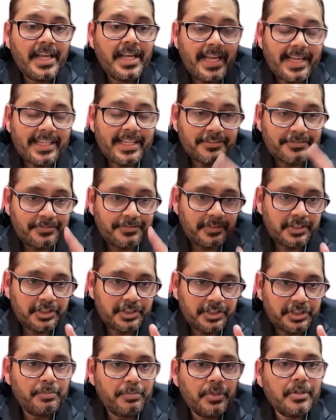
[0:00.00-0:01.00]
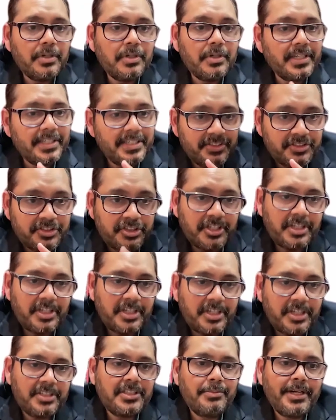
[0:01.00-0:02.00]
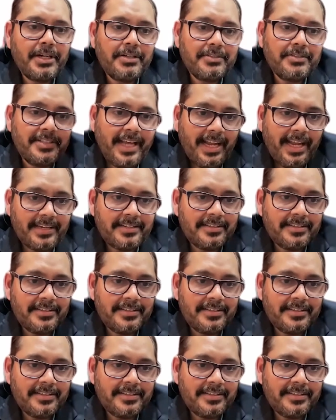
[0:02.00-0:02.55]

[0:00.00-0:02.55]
And the first book is just about that.